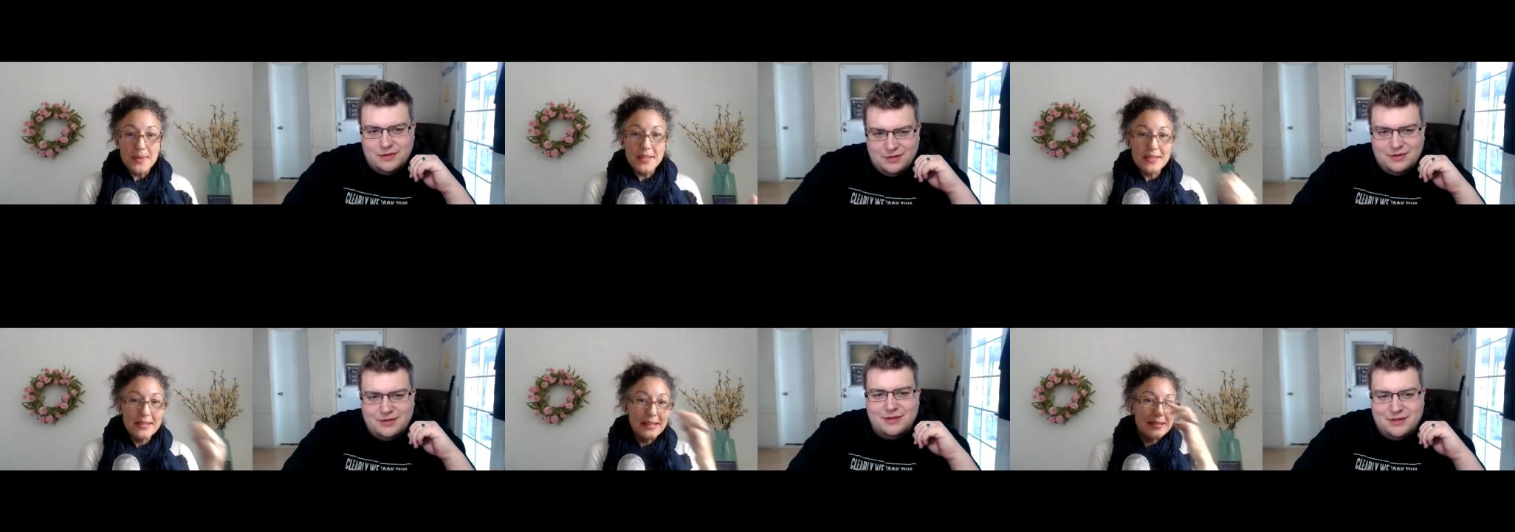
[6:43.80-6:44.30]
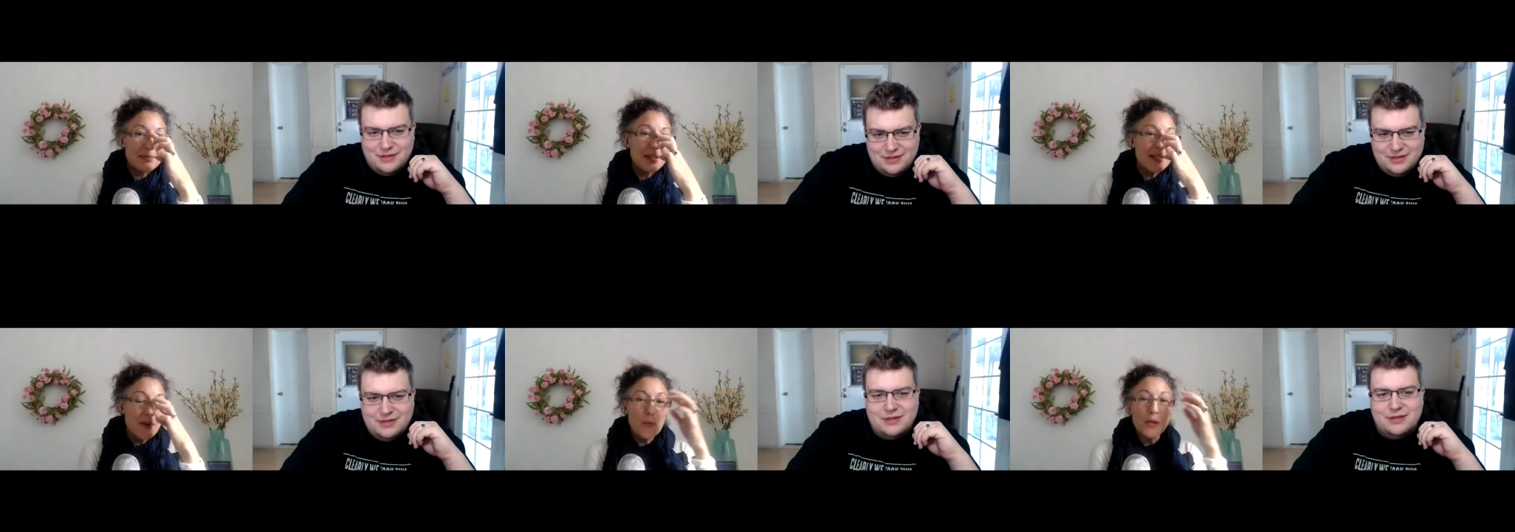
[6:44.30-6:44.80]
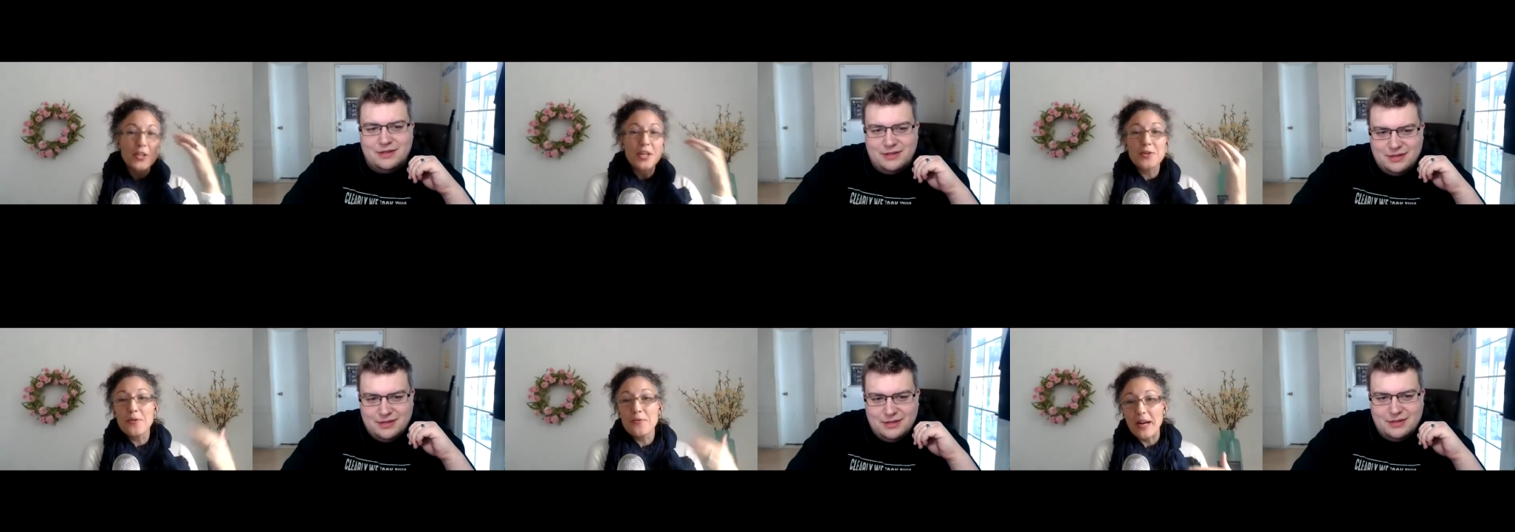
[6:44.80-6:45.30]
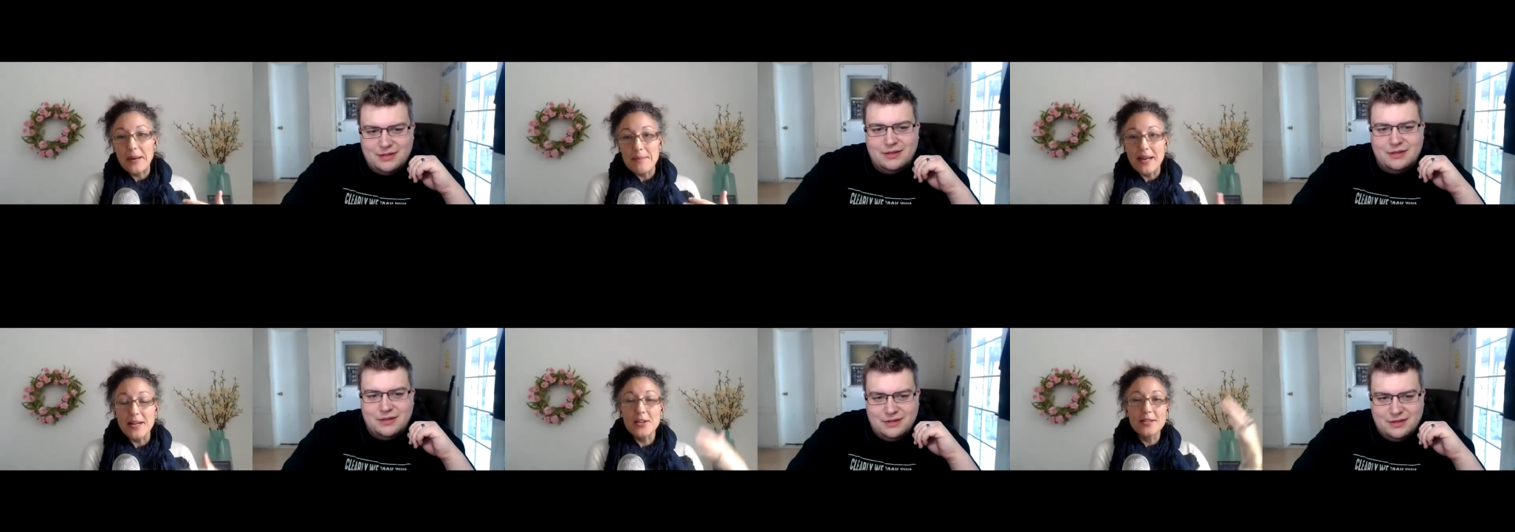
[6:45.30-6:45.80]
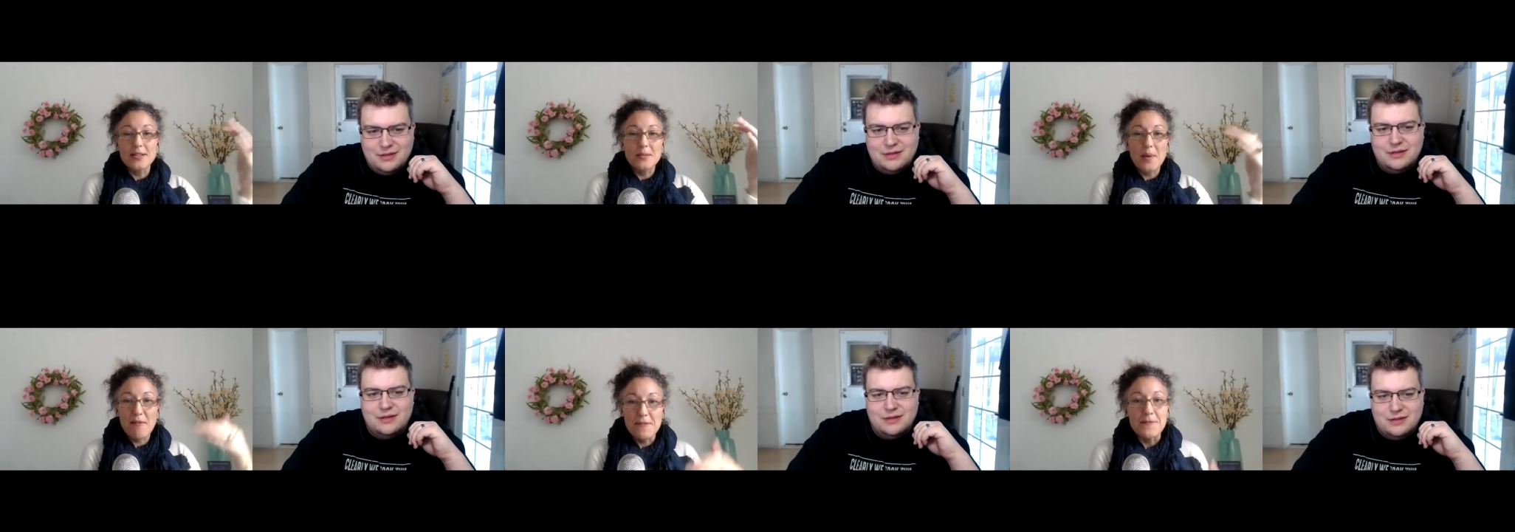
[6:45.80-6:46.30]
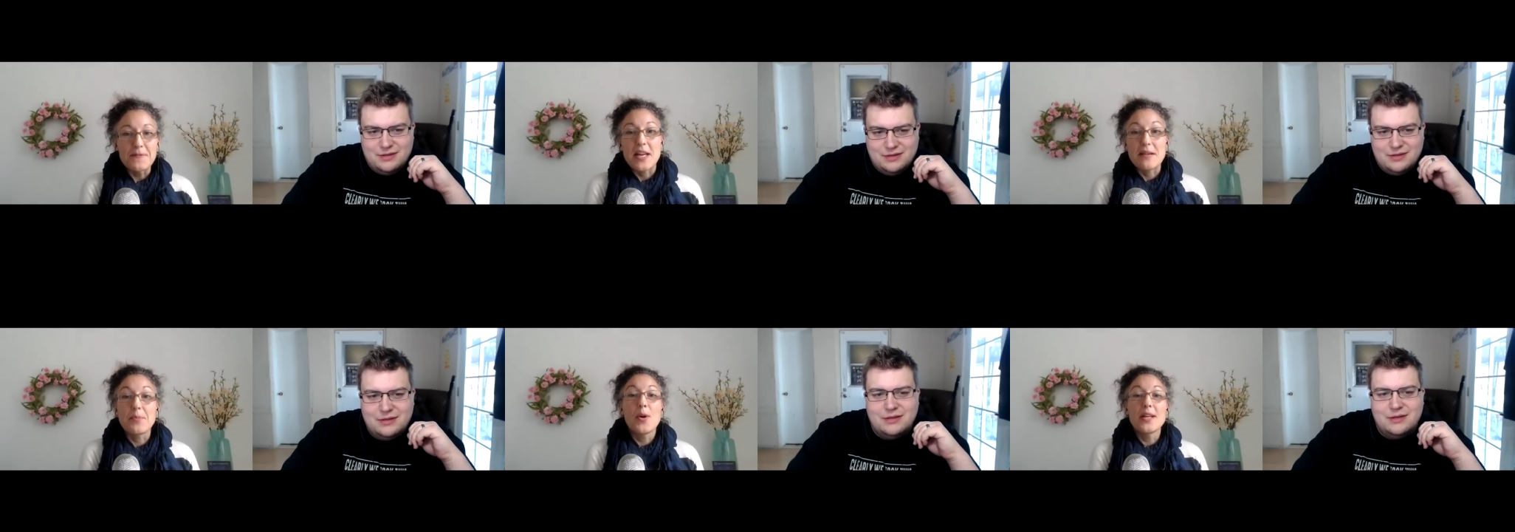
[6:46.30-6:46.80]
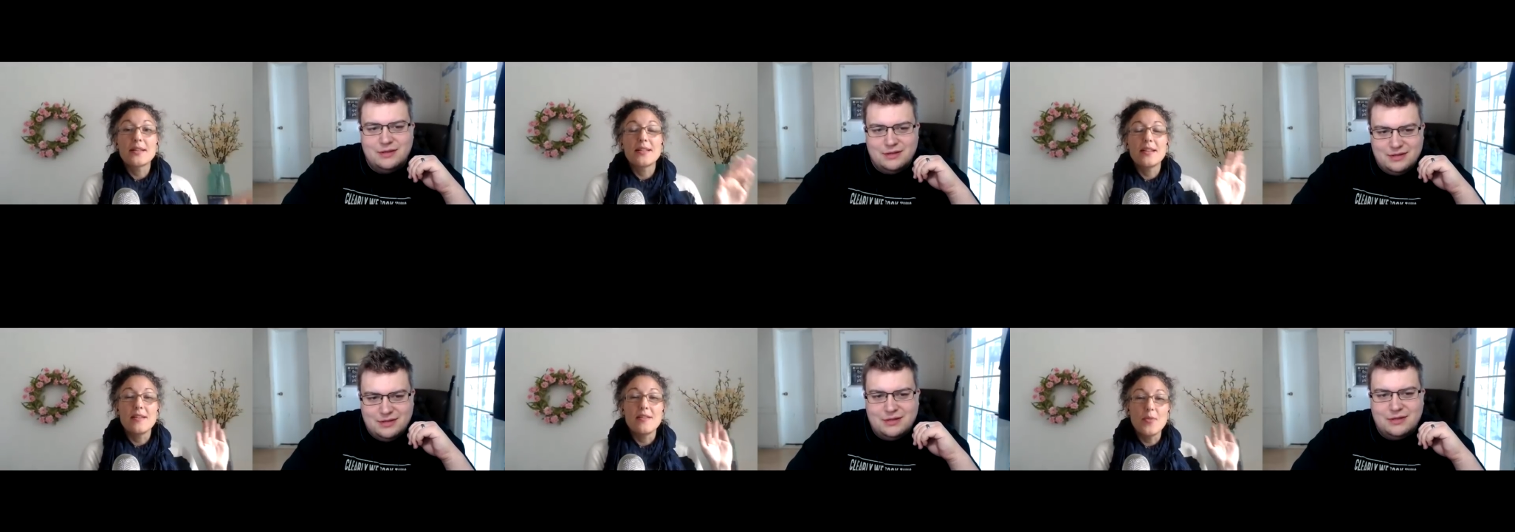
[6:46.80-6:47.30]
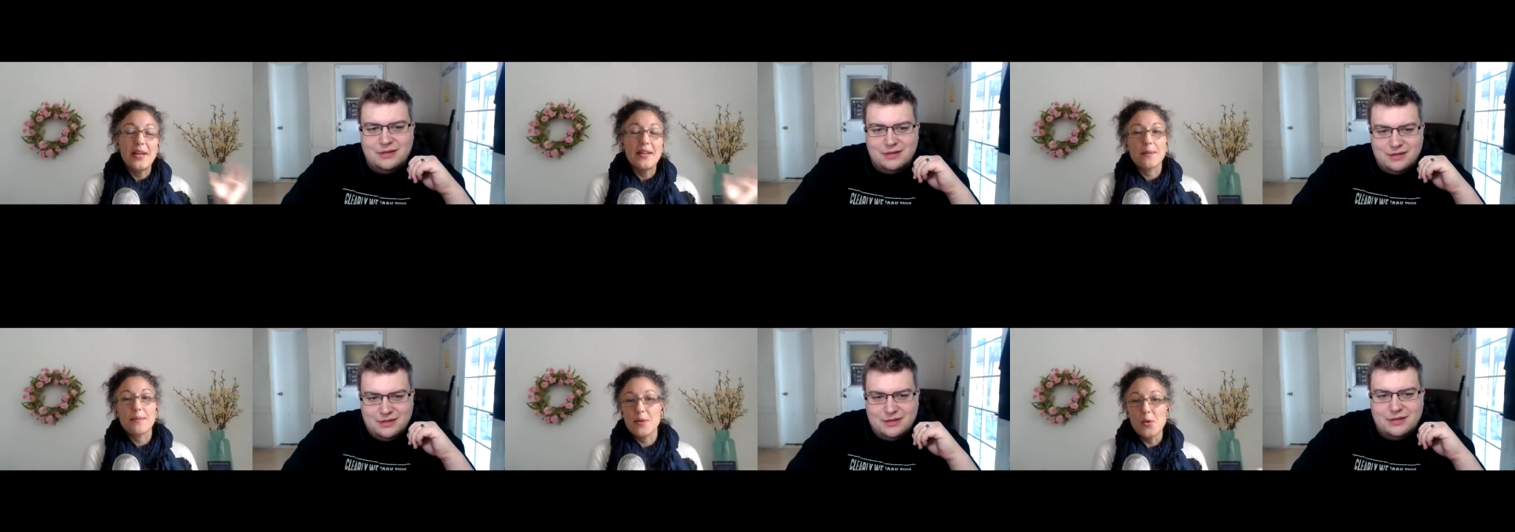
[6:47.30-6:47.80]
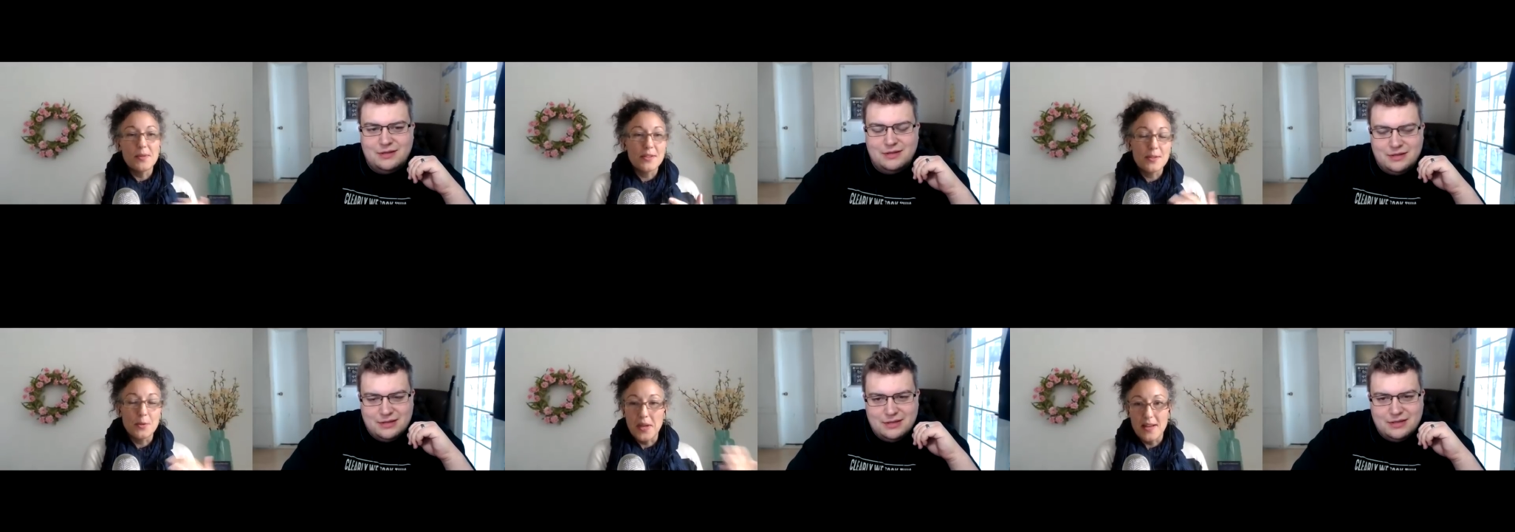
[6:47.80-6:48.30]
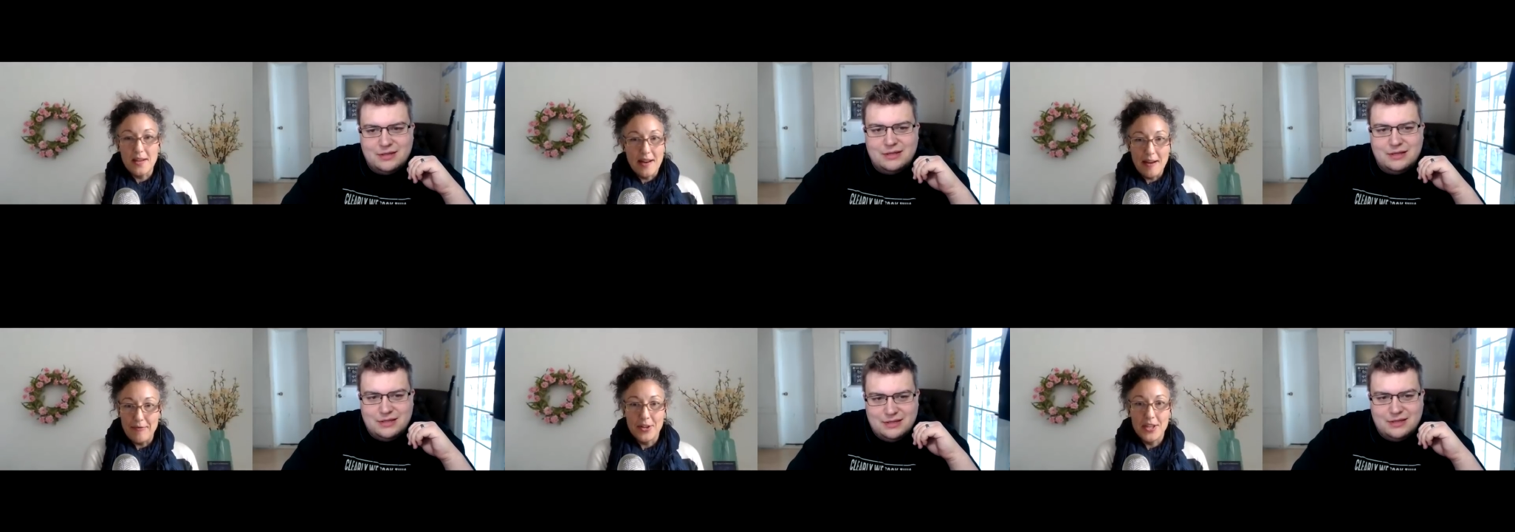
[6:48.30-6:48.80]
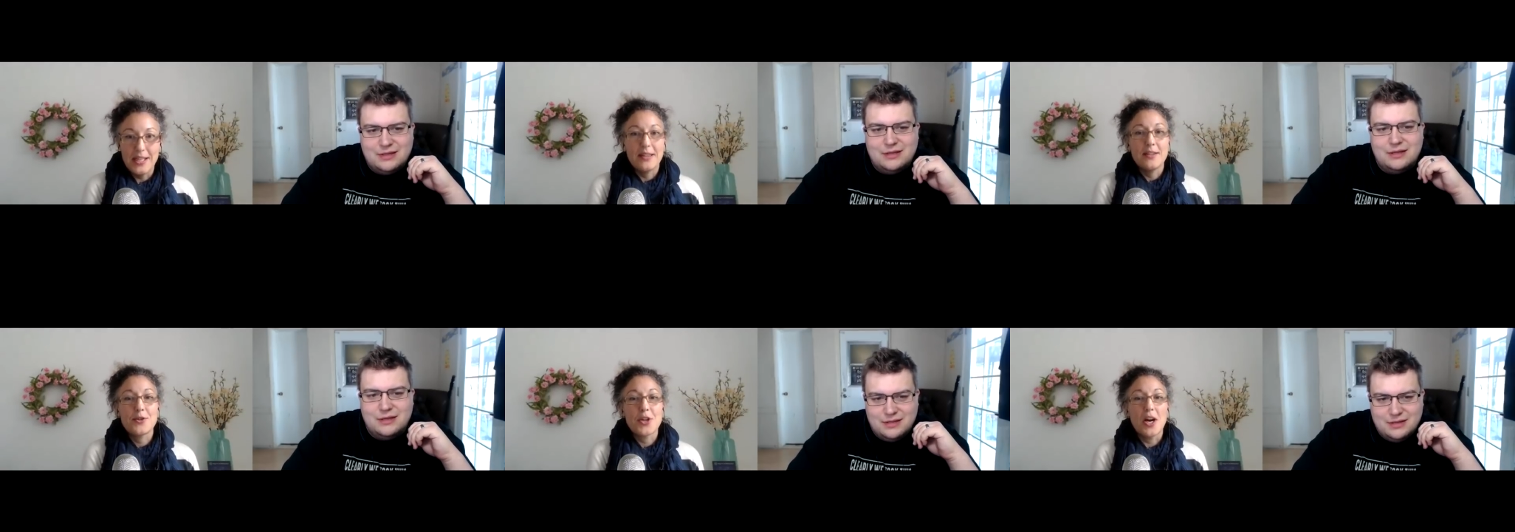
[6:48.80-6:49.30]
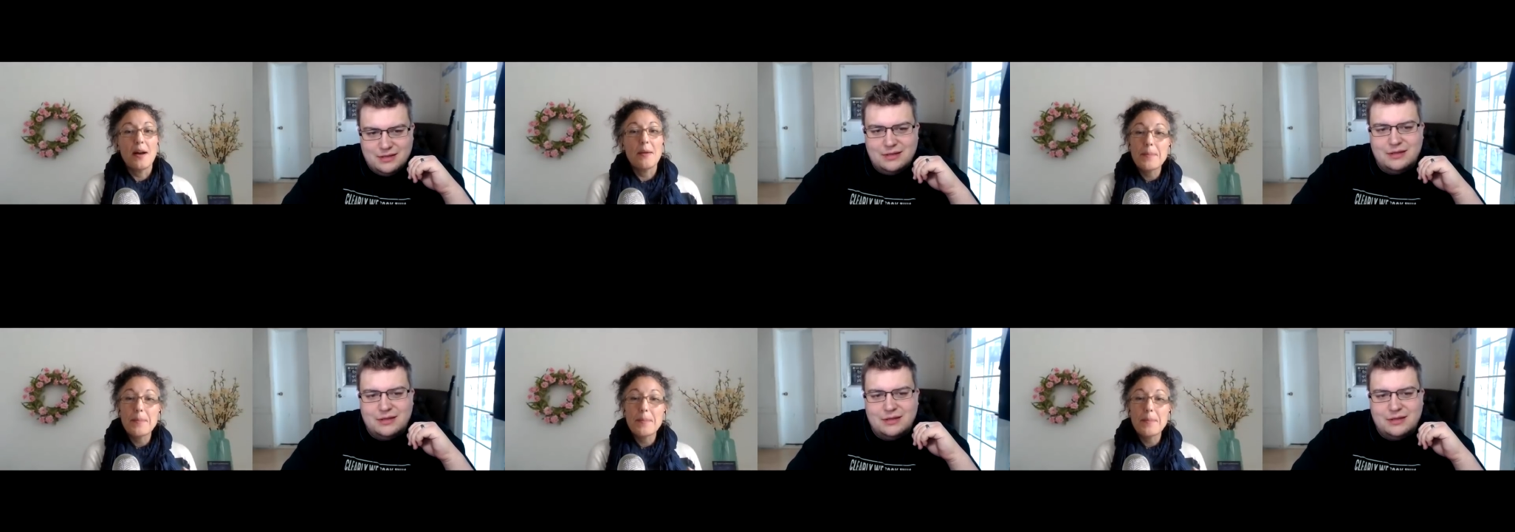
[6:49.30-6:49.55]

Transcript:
Speaker 1: assessment, which I don't recommend because there's about 15 points and you end up almost looking at everything in the chart.